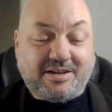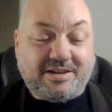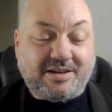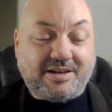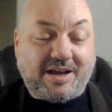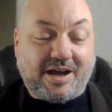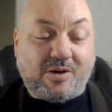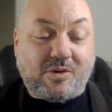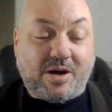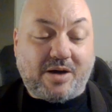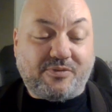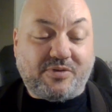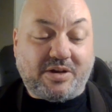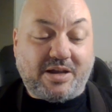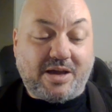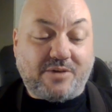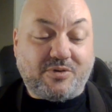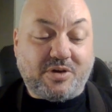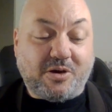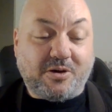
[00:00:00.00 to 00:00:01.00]
How often
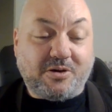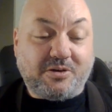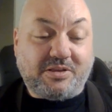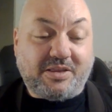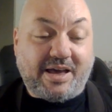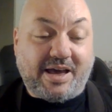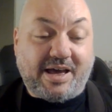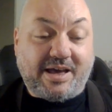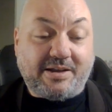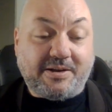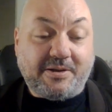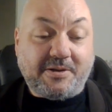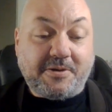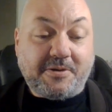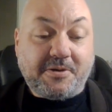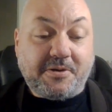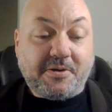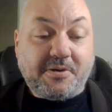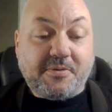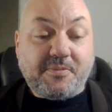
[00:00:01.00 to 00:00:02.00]
have we heard that?
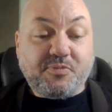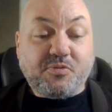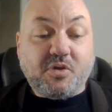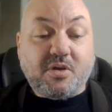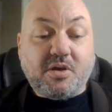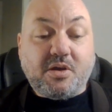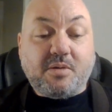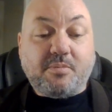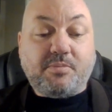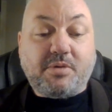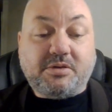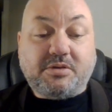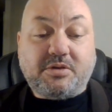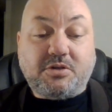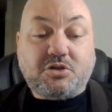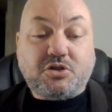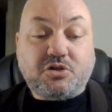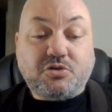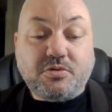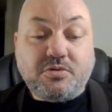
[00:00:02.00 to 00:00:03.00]
But the
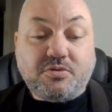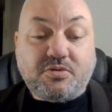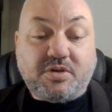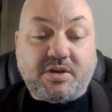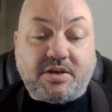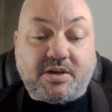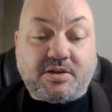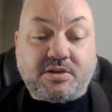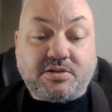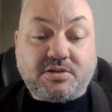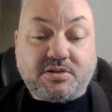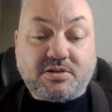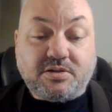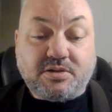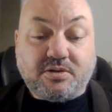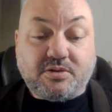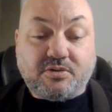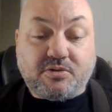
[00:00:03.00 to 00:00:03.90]
truth is,